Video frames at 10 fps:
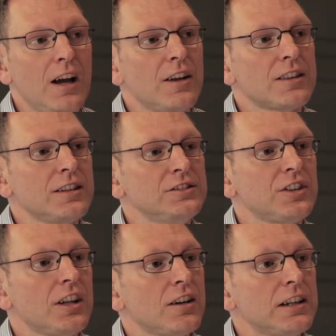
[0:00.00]
Things
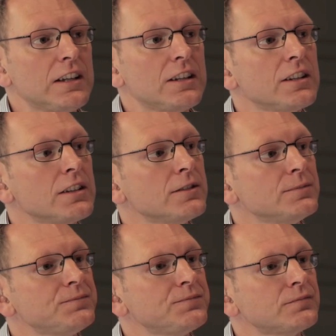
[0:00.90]
like,
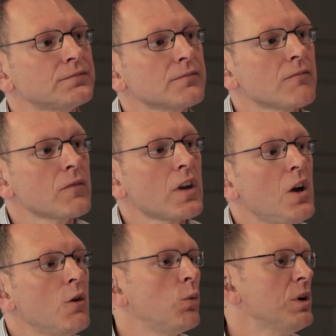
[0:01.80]
well,